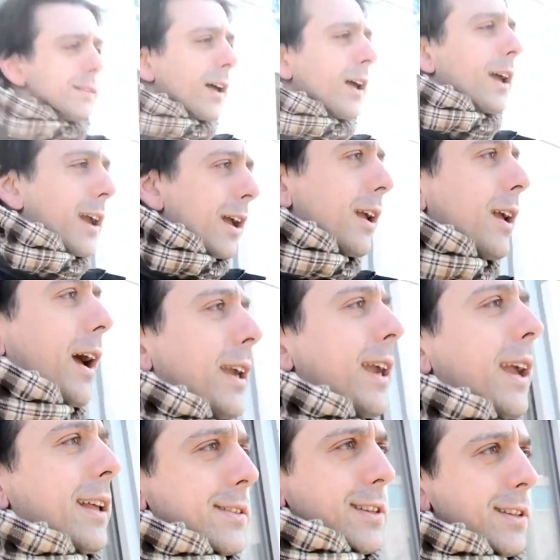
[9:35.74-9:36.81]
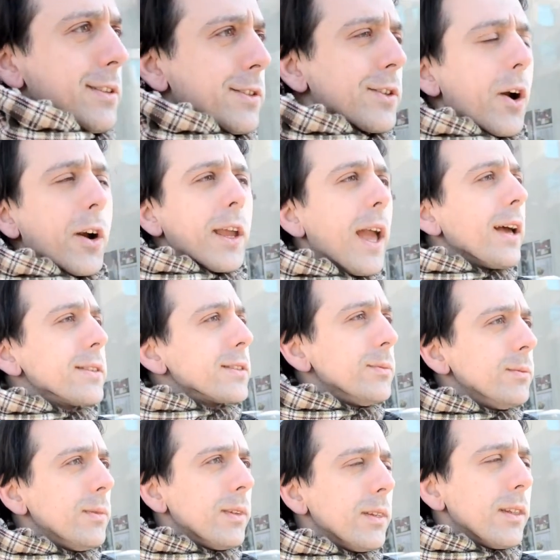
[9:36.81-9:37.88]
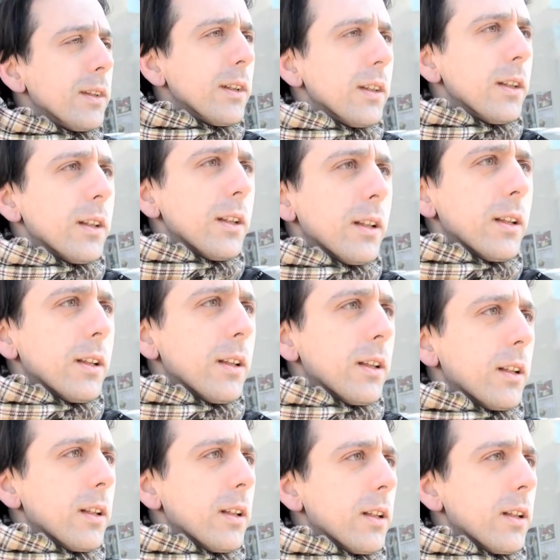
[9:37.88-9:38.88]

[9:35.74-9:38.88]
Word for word: I, I, I can't see the sarcasm. I, this is not. I'm.